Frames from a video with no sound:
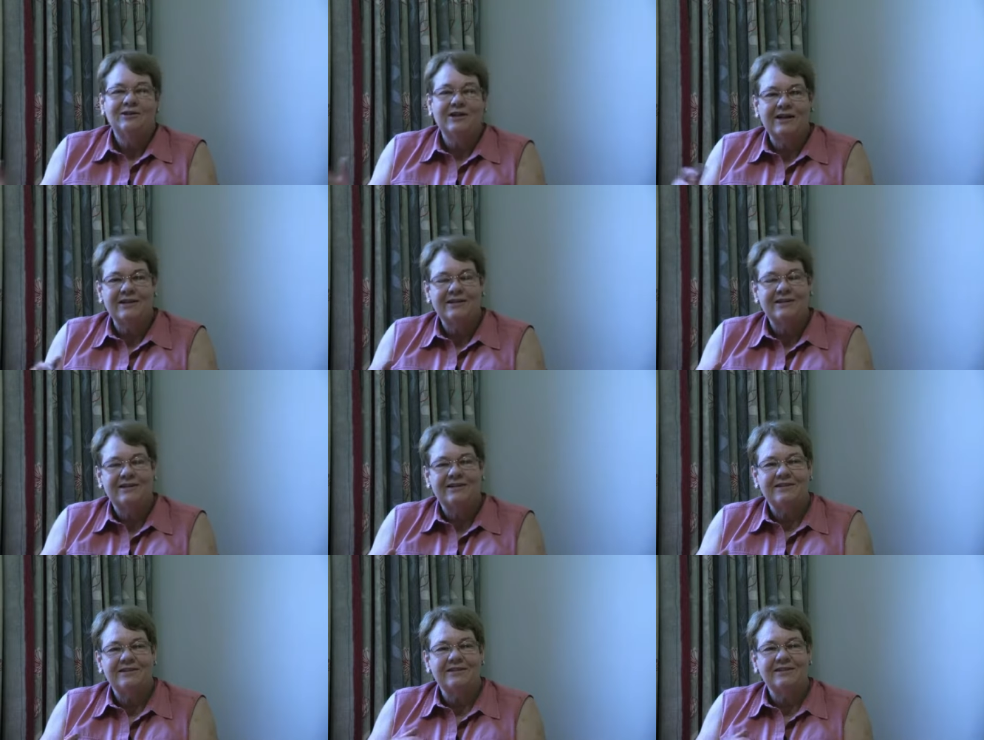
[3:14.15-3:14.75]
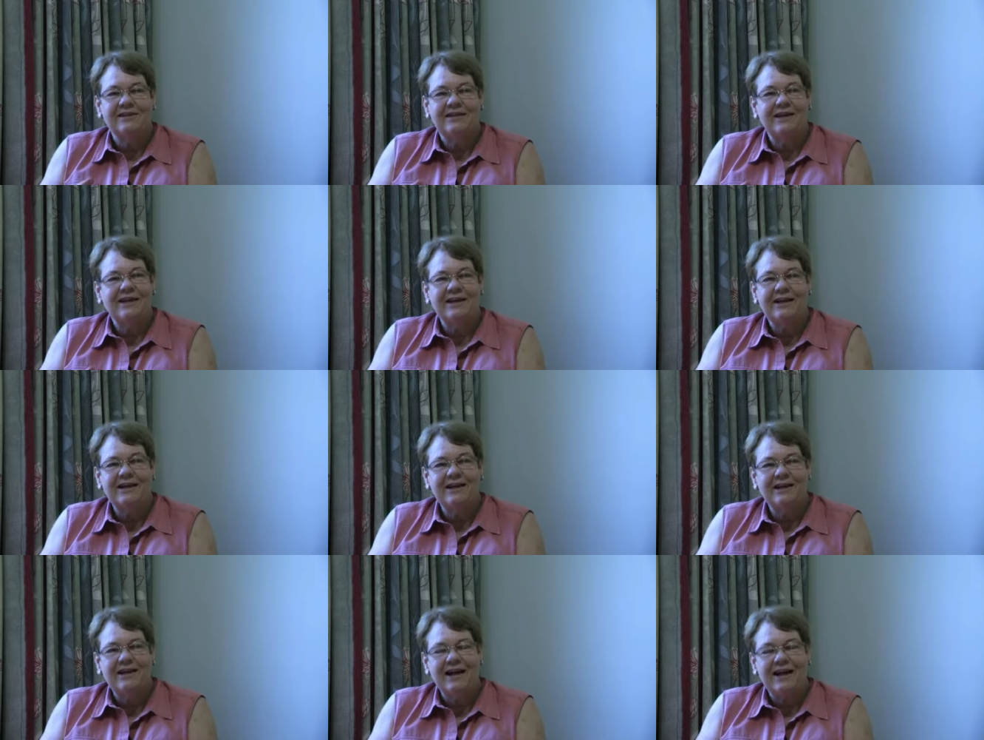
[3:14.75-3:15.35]
just to
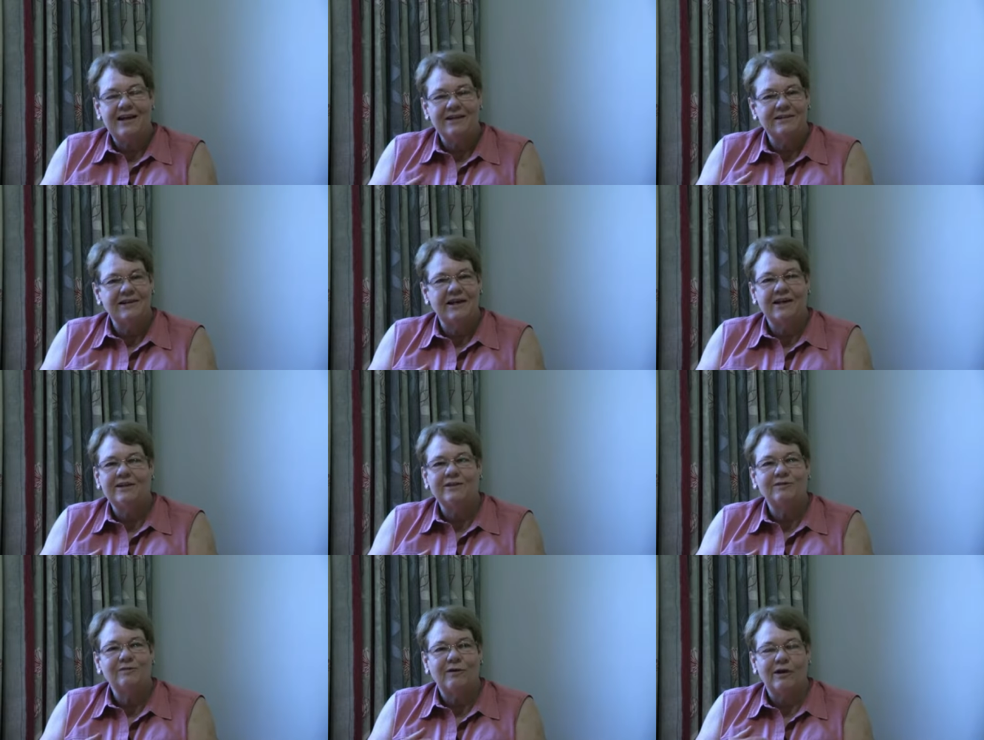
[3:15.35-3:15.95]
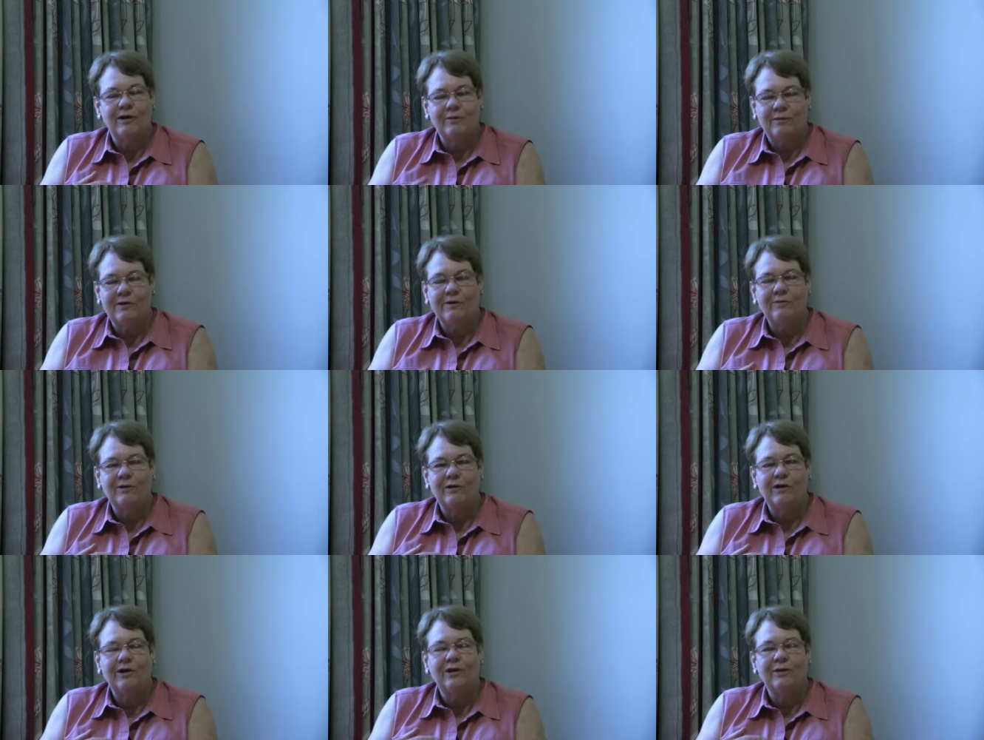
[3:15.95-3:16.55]
see how satisfied
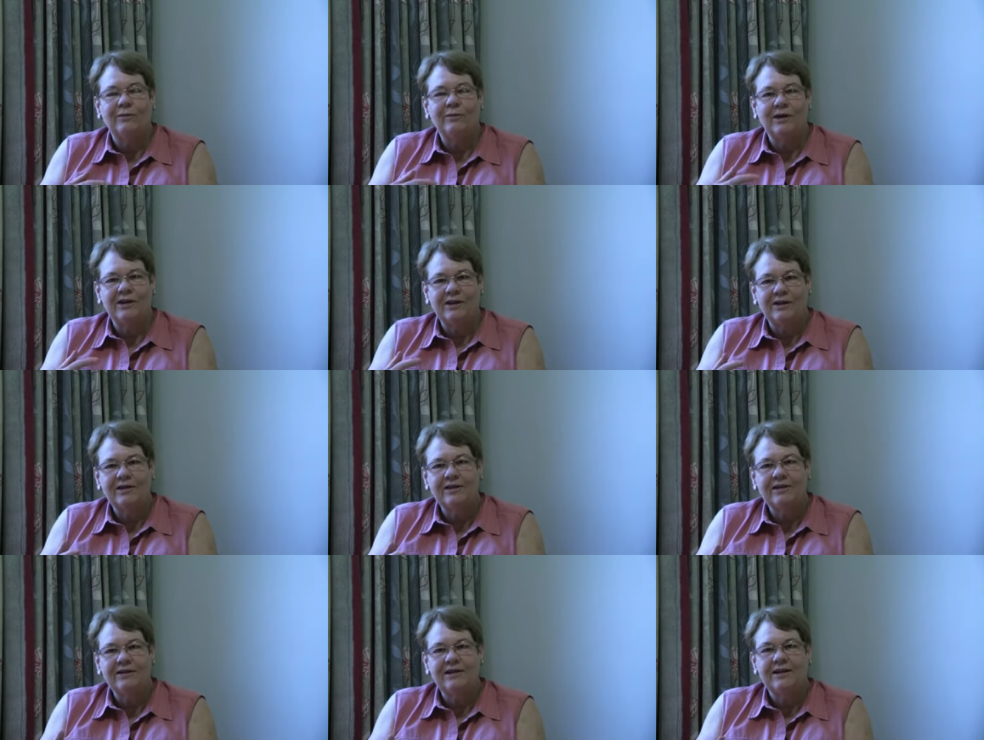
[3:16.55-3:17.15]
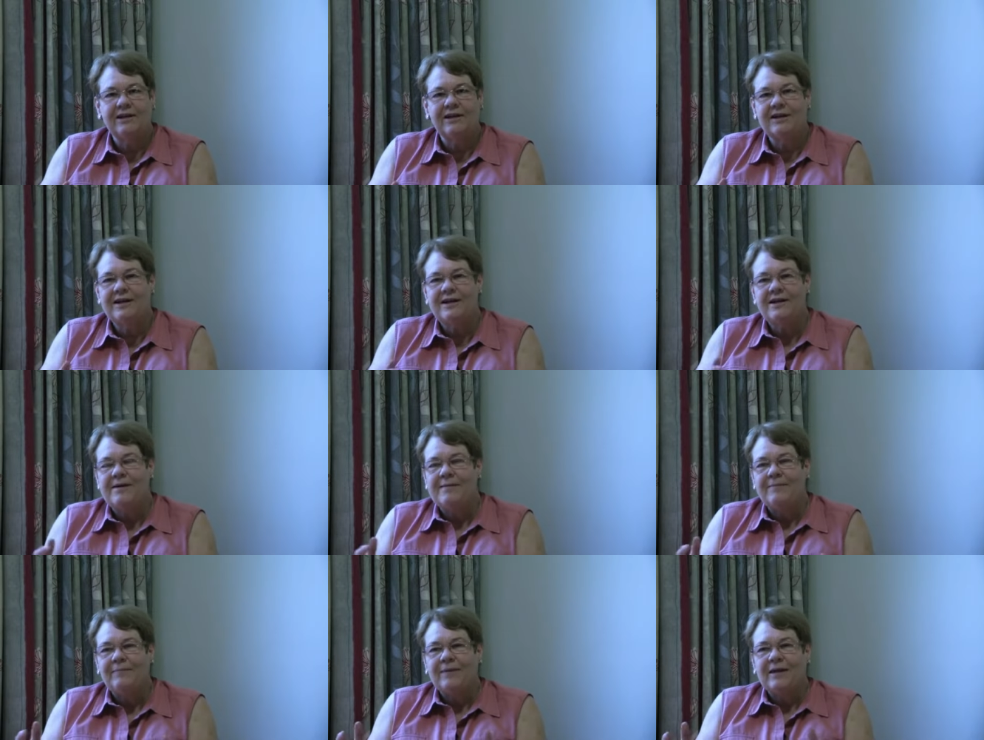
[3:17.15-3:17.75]
we were with it and,
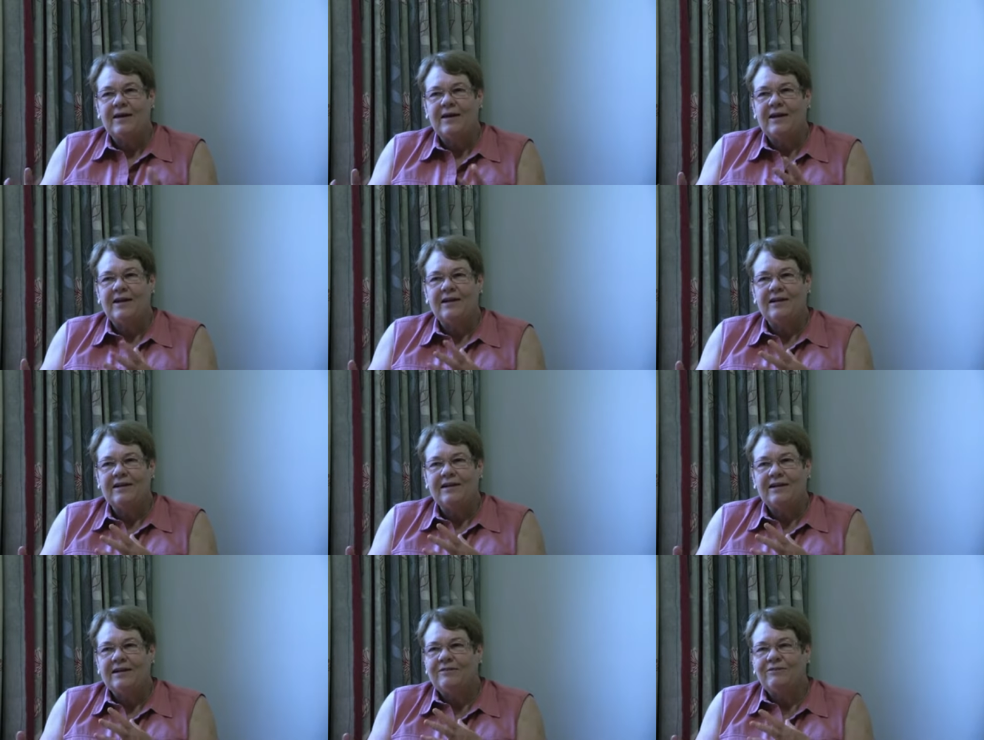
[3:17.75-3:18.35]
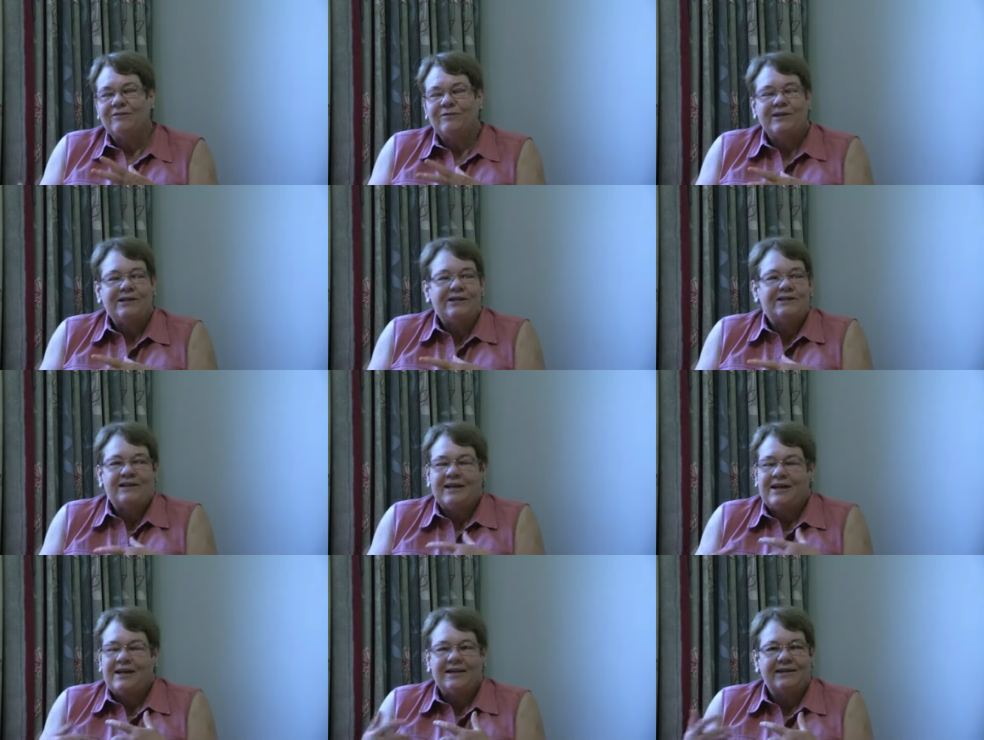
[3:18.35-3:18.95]
and if
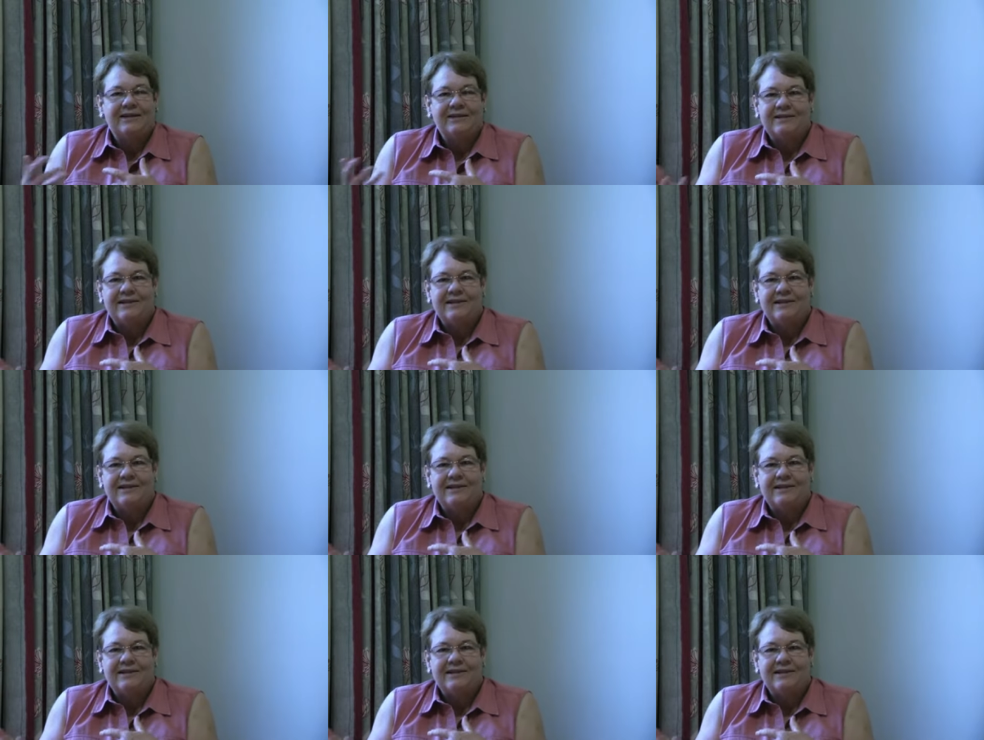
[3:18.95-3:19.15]
we said,